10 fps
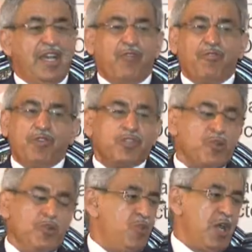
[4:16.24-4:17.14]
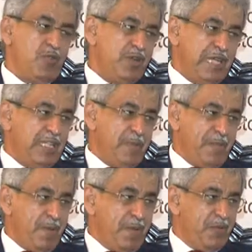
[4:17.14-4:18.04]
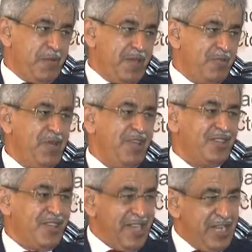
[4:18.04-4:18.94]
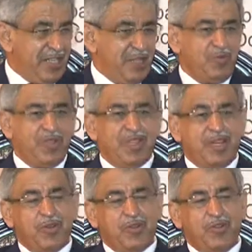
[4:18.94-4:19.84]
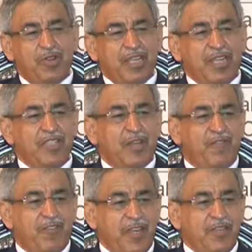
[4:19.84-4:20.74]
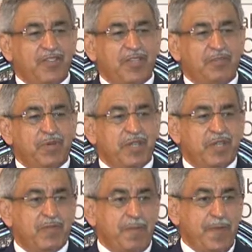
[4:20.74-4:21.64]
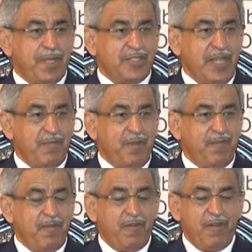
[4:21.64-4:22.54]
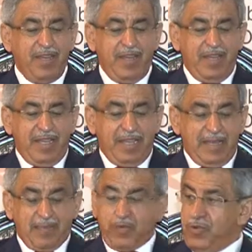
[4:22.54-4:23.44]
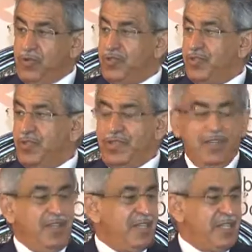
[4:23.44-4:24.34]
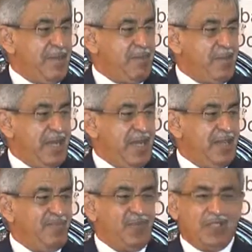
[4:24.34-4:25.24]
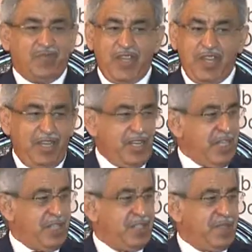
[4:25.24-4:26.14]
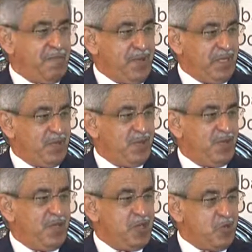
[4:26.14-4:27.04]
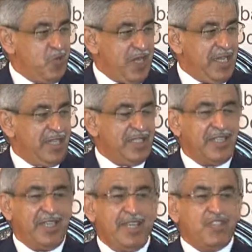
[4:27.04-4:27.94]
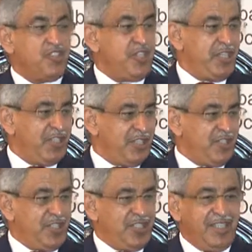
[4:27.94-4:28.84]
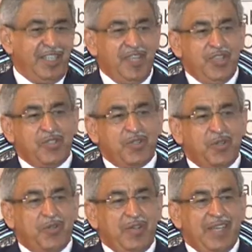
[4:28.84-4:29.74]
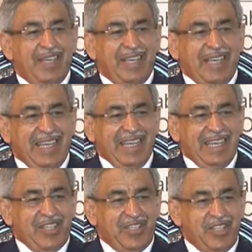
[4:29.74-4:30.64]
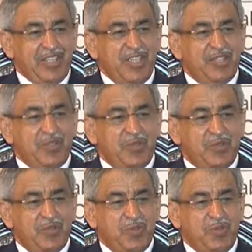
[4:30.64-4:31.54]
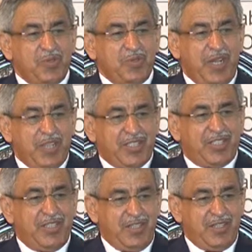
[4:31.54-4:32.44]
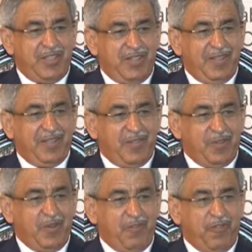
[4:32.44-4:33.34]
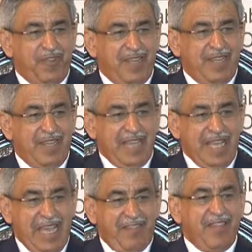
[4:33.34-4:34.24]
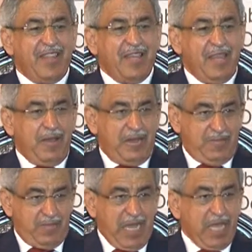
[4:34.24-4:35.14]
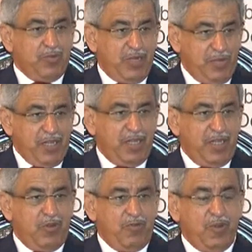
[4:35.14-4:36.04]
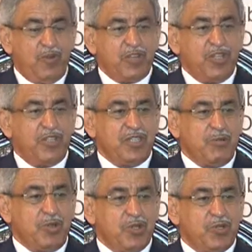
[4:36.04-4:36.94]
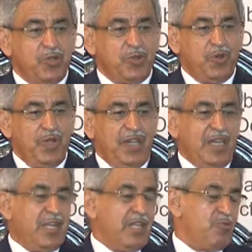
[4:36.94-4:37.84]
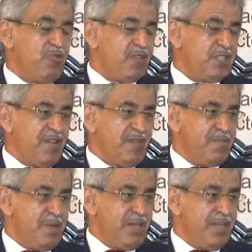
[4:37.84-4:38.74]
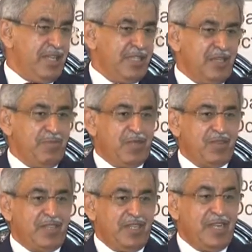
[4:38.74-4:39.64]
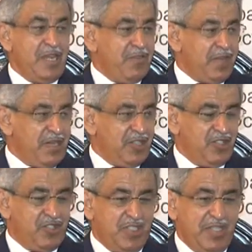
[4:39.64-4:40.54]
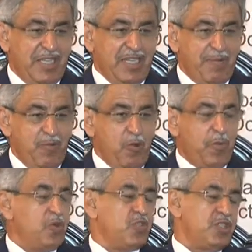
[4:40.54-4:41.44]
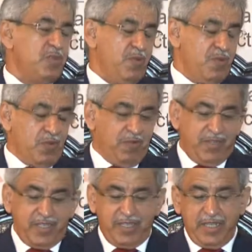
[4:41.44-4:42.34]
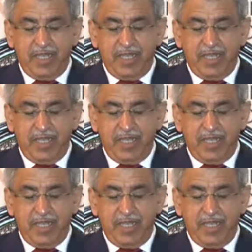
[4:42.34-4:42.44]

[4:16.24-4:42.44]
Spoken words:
Of course, we knew how nice the people were. We interacted with our colleagues and friends and brothers from Pakistan before, but also Islamabad is very nice, peaceful, quiet, scenery city. So in addition to us sort of having the annual meeting of our region, WHO, I think we've discovered many things about a neighboring country, and I'm hoping to see more of it.